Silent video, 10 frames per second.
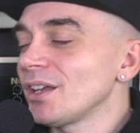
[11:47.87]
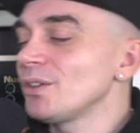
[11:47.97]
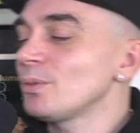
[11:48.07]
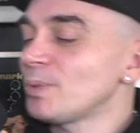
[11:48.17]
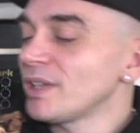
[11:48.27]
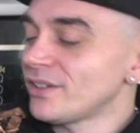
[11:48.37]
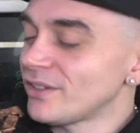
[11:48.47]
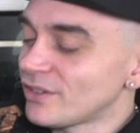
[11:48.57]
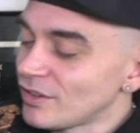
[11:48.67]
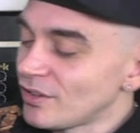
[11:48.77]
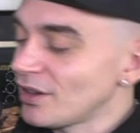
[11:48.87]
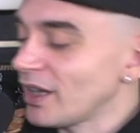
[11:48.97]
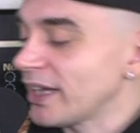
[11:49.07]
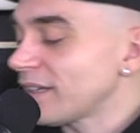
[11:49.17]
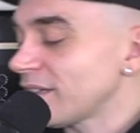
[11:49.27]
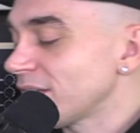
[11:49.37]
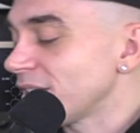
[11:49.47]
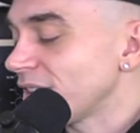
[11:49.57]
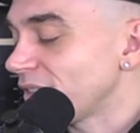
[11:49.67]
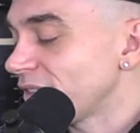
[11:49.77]
yeah, your pieces are like
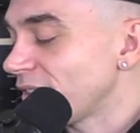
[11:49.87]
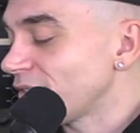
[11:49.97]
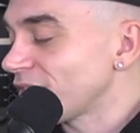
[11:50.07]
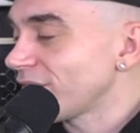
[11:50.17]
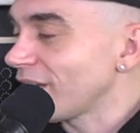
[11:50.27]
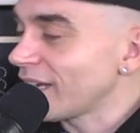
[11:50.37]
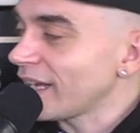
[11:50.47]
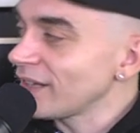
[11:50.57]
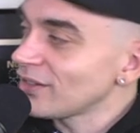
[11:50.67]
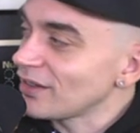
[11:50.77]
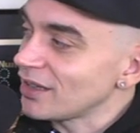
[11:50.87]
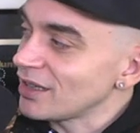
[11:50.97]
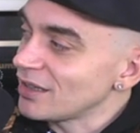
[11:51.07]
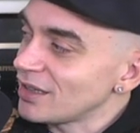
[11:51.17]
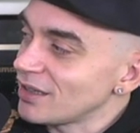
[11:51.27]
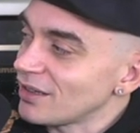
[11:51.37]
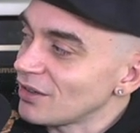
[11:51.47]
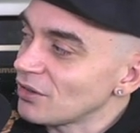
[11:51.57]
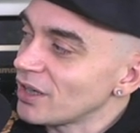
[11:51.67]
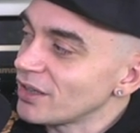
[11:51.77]
they're they're a, a case study in
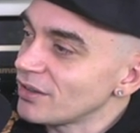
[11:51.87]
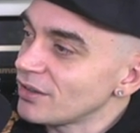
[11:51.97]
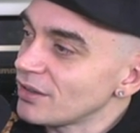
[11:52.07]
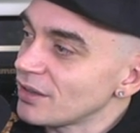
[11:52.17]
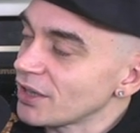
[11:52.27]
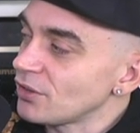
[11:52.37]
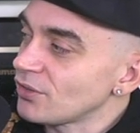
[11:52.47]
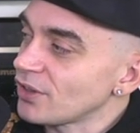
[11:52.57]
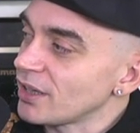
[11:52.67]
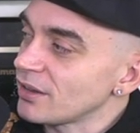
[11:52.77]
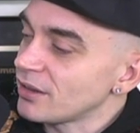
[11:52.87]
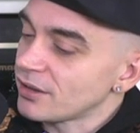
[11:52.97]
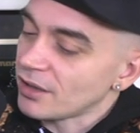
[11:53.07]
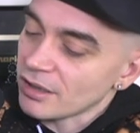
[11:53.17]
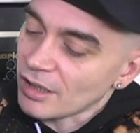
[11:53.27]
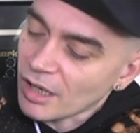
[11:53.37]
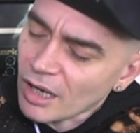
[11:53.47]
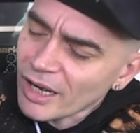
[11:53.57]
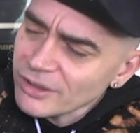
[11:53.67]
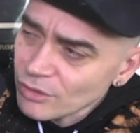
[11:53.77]
detail, and like you say,
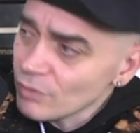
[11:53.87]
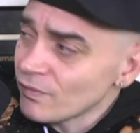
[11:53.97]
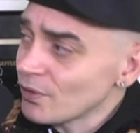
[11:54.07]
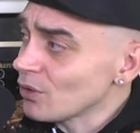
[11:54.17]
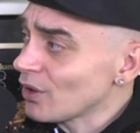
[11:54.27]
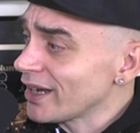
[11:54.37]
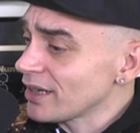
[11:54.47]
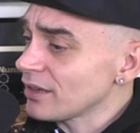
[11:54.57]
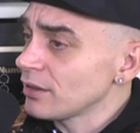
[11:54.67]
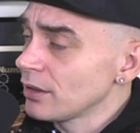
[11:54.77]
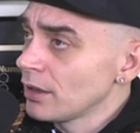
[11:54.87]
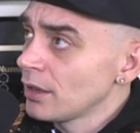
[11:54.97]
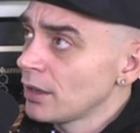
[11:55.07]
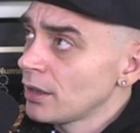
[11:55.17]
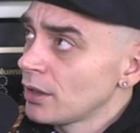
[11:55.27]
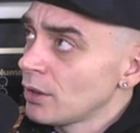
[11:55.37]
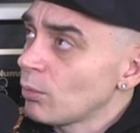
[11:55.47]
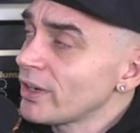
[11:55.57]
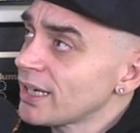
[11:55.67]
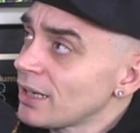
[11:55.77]
I do feel like
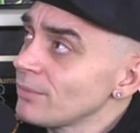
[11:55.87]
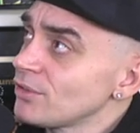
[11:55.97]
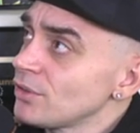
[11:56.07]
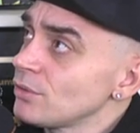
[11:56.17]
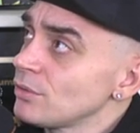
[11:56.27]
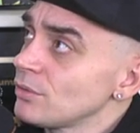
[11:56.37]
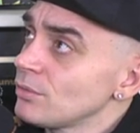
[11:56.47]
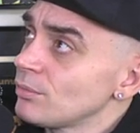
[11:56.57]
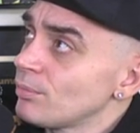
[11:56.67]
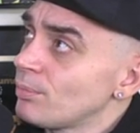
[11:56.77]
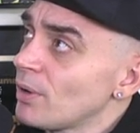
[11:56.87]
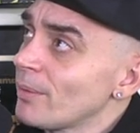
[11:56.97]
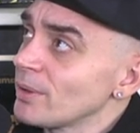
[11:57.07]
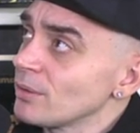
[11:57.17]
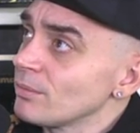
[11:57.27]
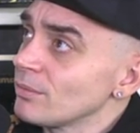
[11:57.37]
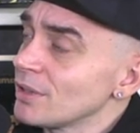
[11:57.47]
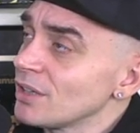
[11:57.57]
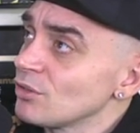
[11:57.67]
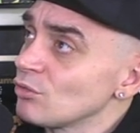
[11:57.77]
when it comes to Birmingham,
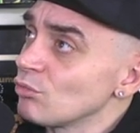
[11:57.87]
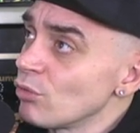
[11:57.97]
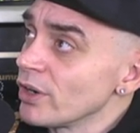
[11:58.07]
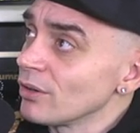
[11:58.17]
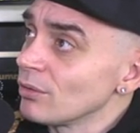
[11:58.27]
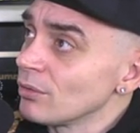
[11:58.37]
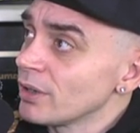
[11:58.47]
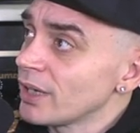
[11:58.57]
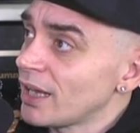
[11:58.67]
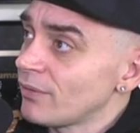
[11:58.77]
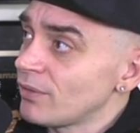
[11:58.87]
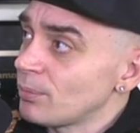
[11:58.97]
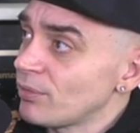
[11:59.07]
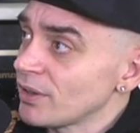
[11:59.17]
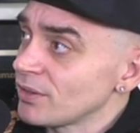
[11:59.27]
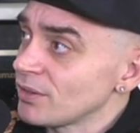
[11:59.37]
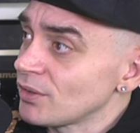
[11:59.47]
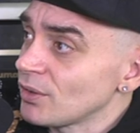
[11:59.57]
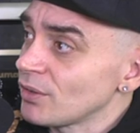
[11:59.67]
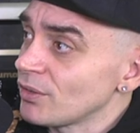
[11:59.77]
there's a real heavy
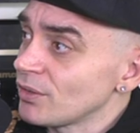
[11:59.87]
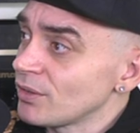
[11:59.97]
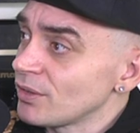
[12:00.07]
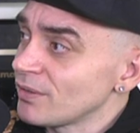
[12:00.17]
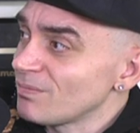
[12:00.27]
presence on